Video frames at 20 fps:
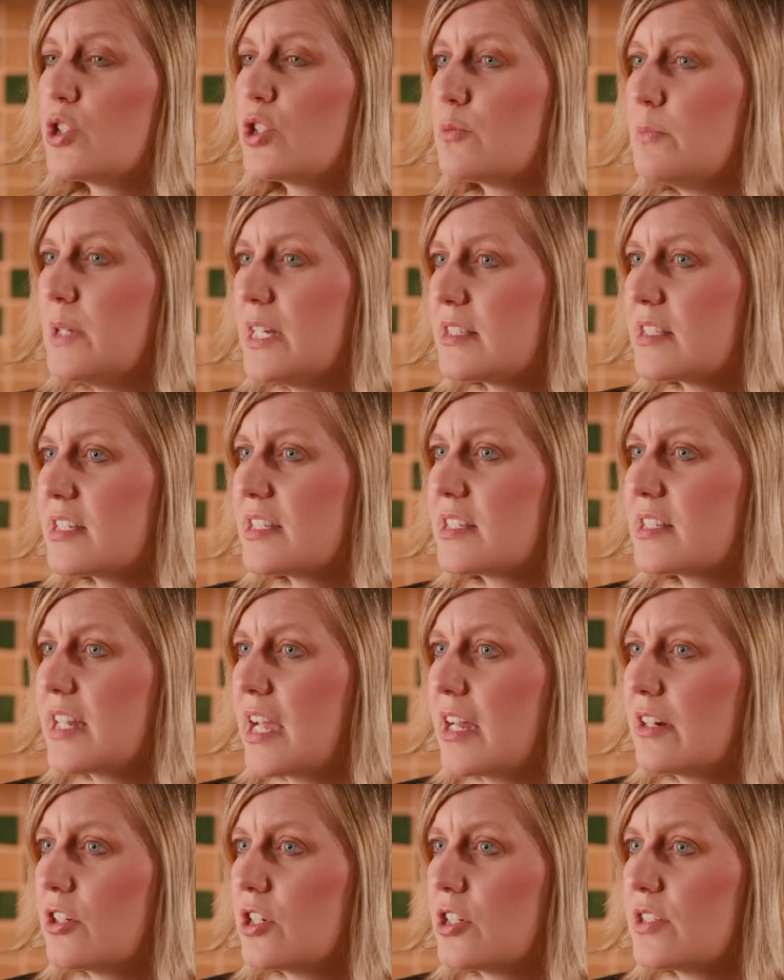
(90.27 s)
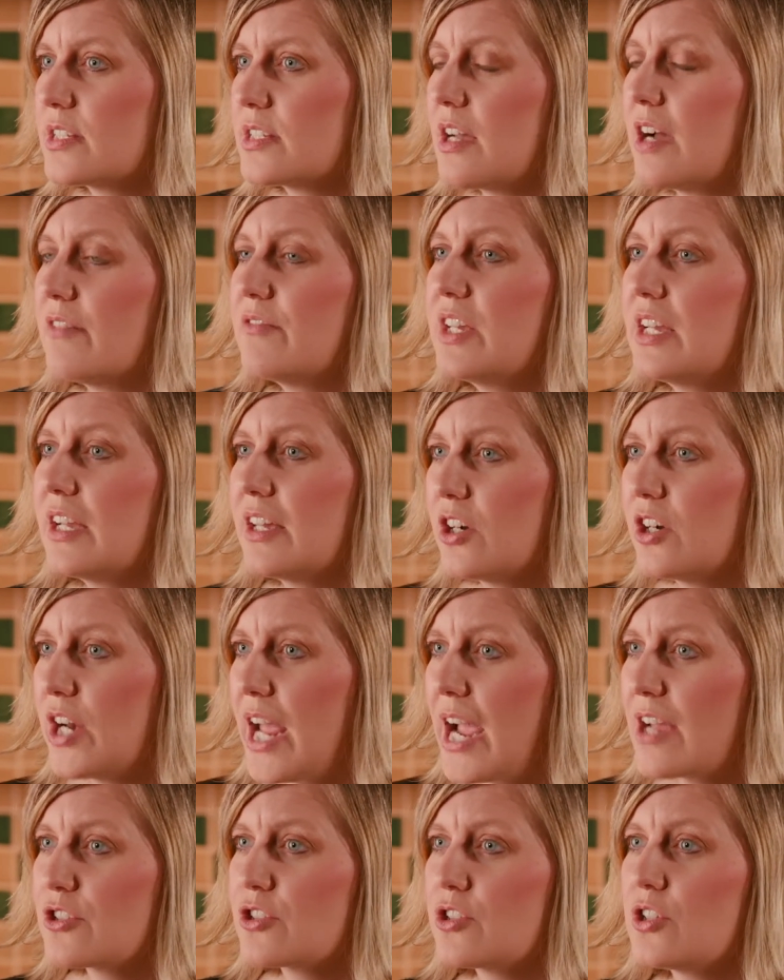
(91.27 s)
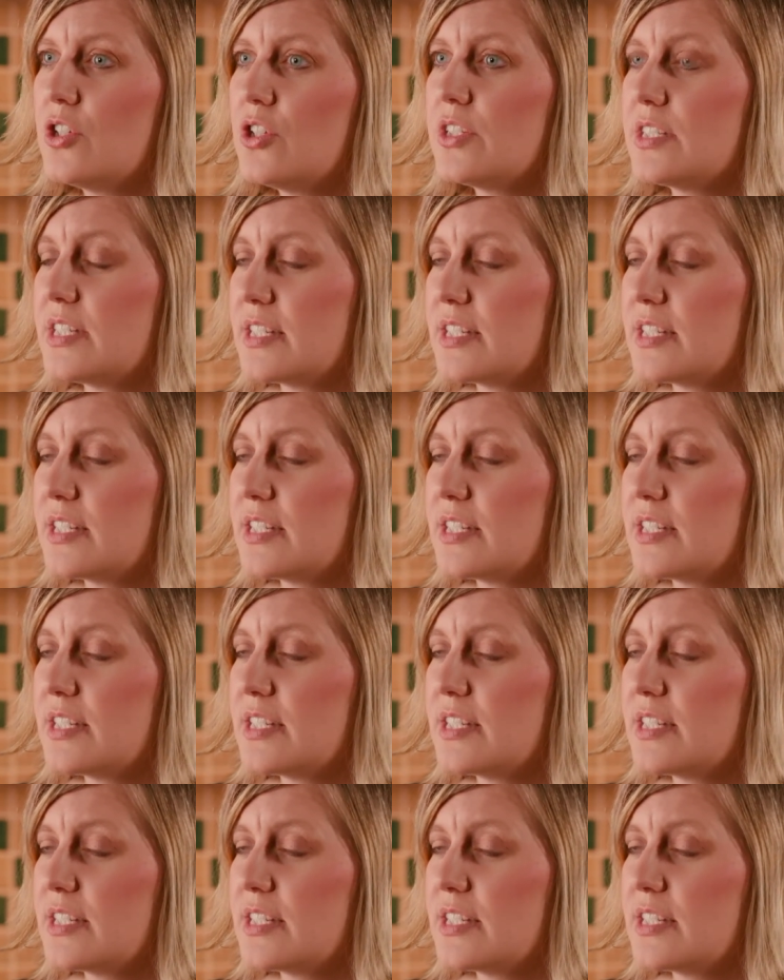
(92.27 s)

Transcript: which meets the standards of the International